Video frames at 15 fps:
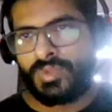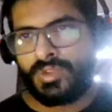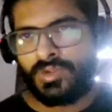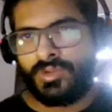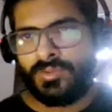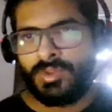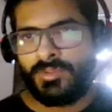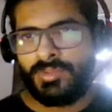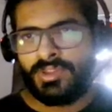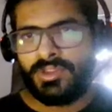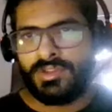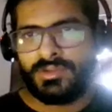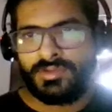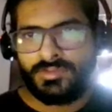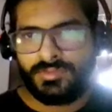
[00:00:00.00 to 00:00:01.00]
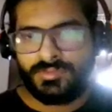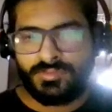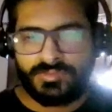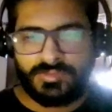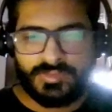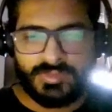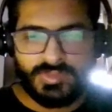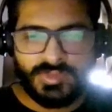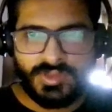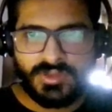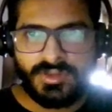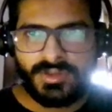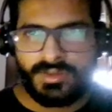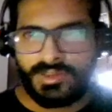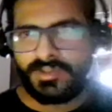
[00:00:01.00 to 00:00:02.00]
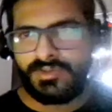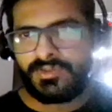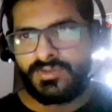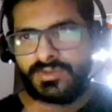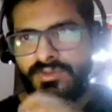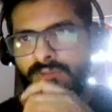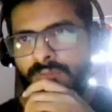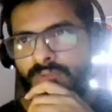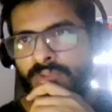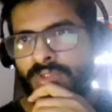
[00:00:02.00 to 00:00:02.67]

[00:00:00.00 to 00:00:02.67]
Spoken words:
Or maybe let's import